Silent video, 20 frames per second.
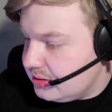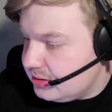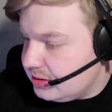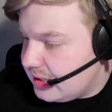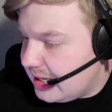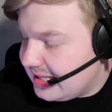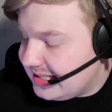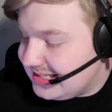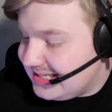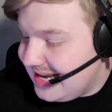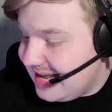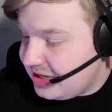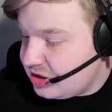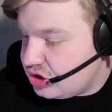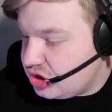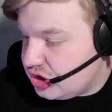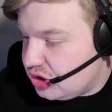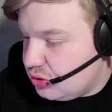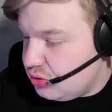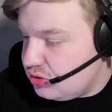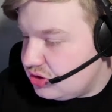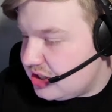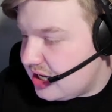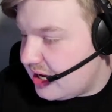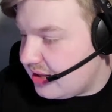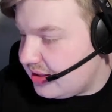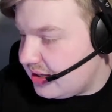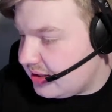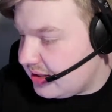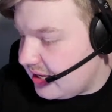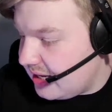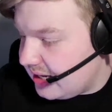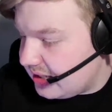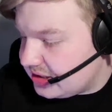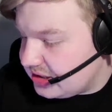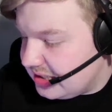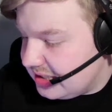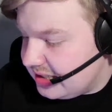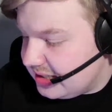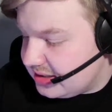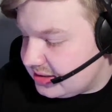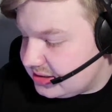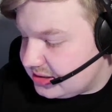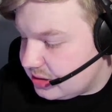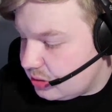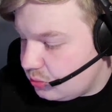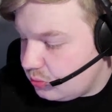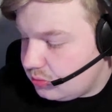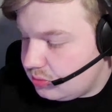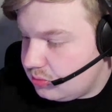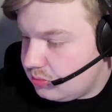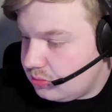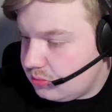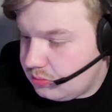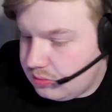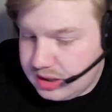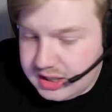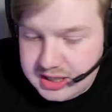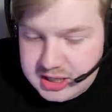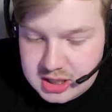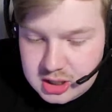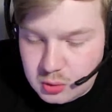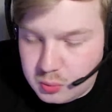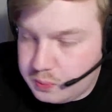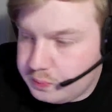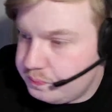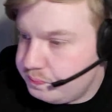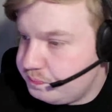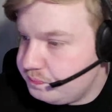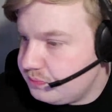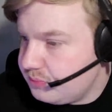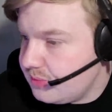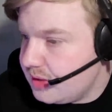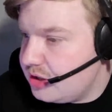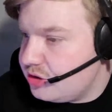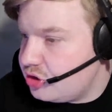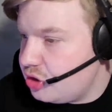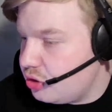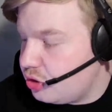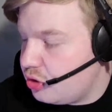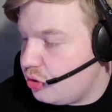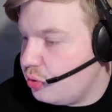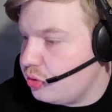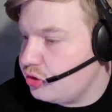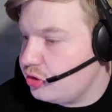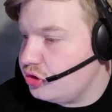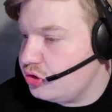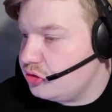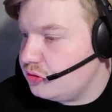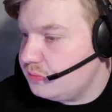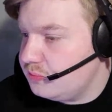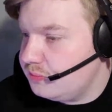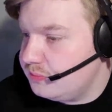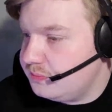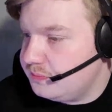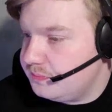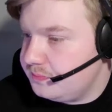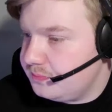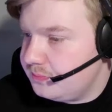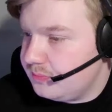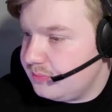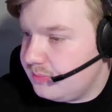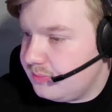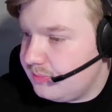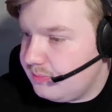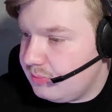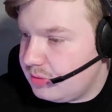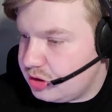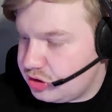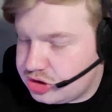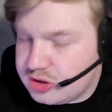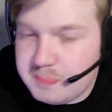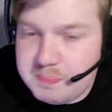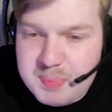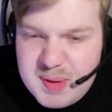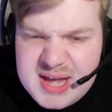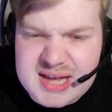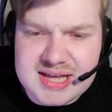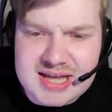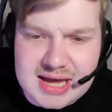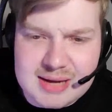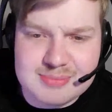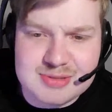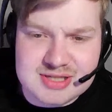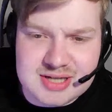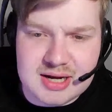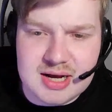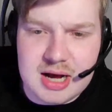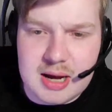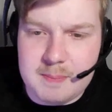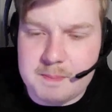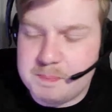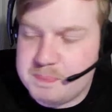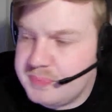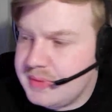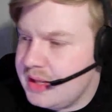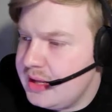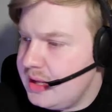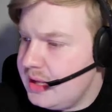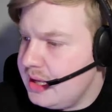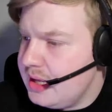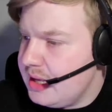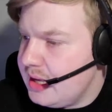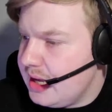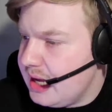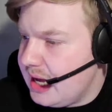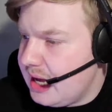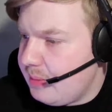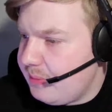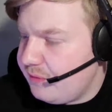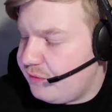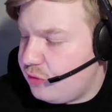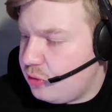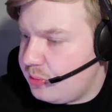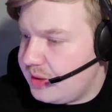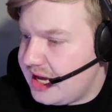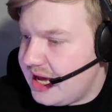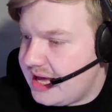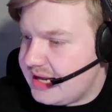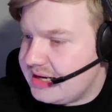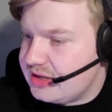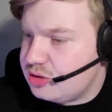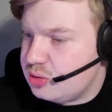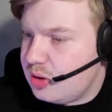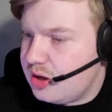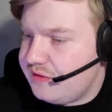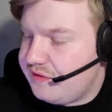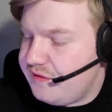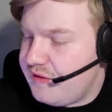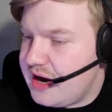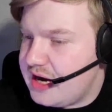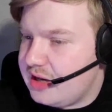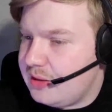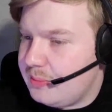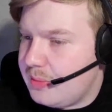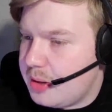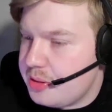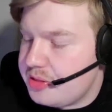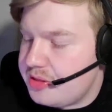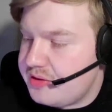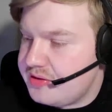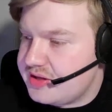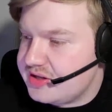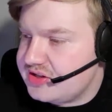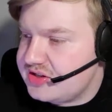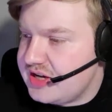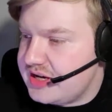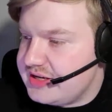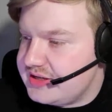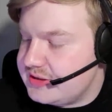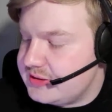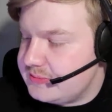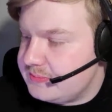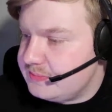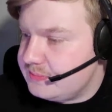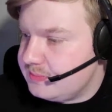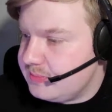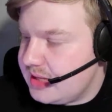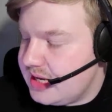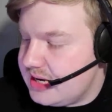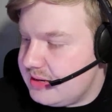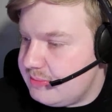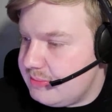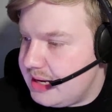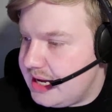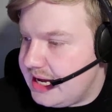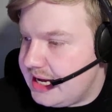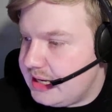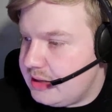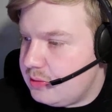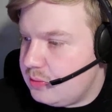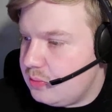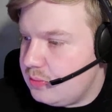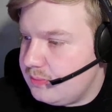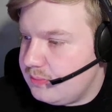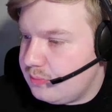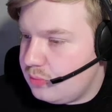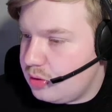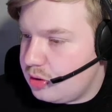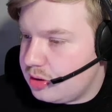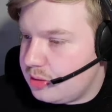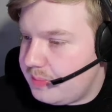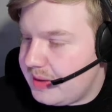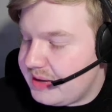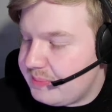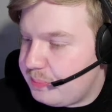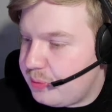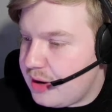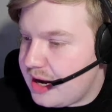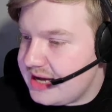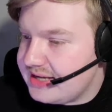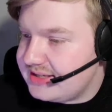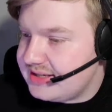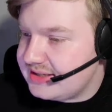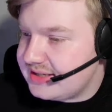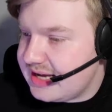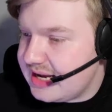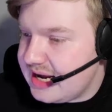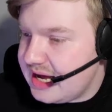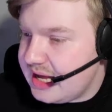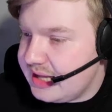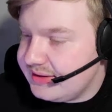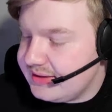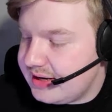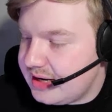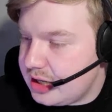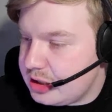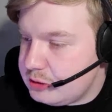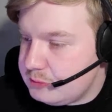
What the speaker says: That's next Tuesday, I think that actually is. So we'll let you know in due course. But there's some big games to come before we head into our final month of the season in May, where the big prizes get handed out.